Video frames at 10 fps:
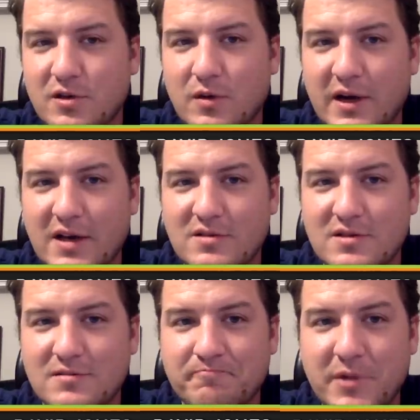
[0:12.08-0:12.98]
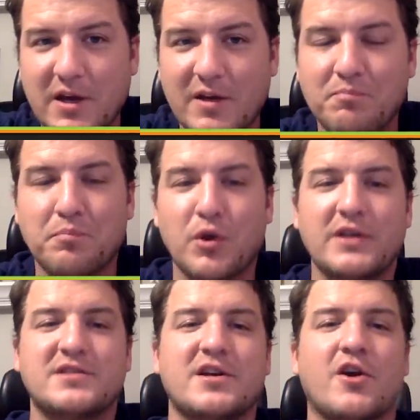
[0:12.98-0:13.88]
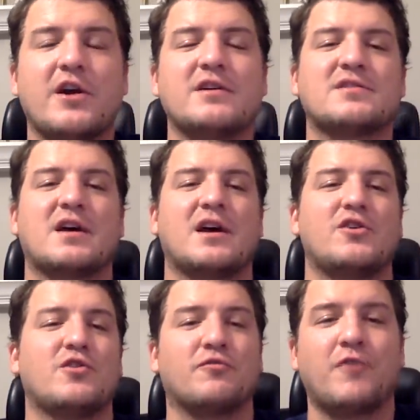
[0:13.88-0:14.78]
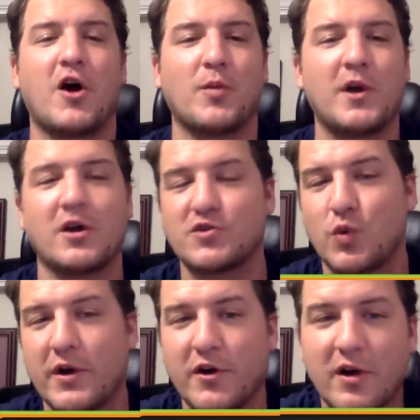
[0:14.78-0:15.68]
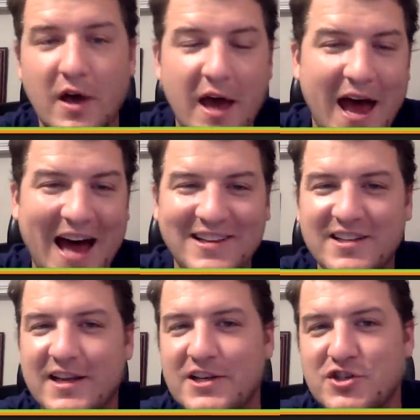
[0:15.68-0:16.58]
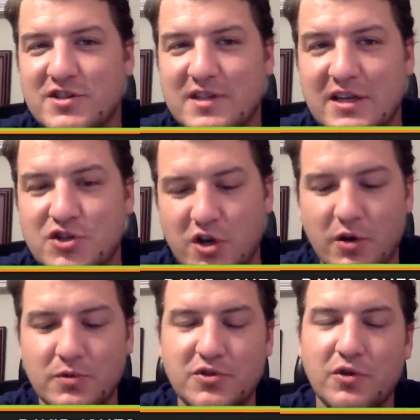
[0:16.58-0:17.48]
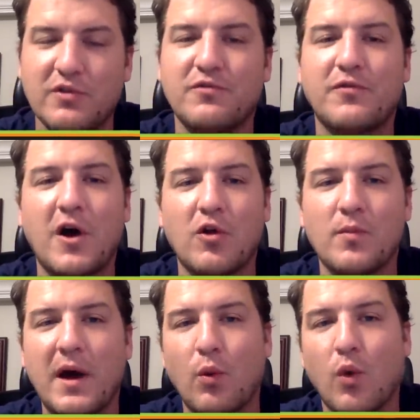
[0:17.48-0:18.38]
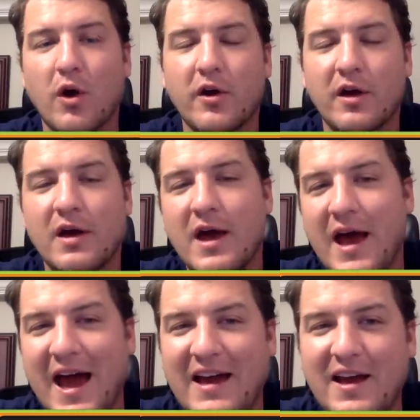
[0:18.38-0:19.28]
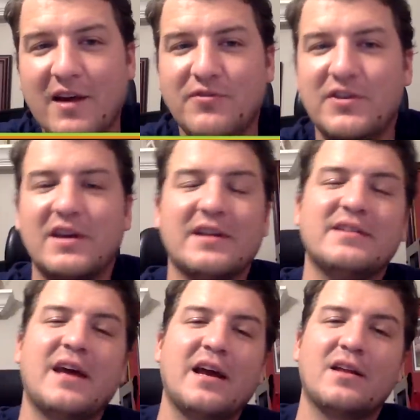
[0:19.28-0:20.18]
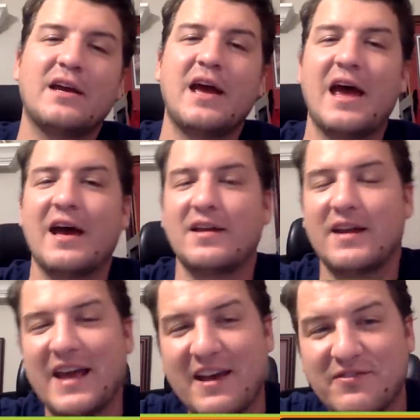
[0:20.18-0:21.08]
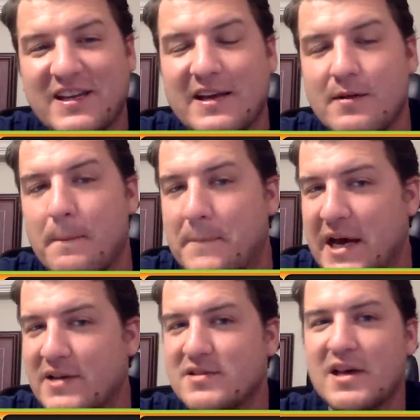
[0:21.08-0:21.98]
I guess it's getting pretty serious. Uh, you can follow me on Twitter at Tenacious D Jones. You can follow my work at FTN Daily, at FTN Bets,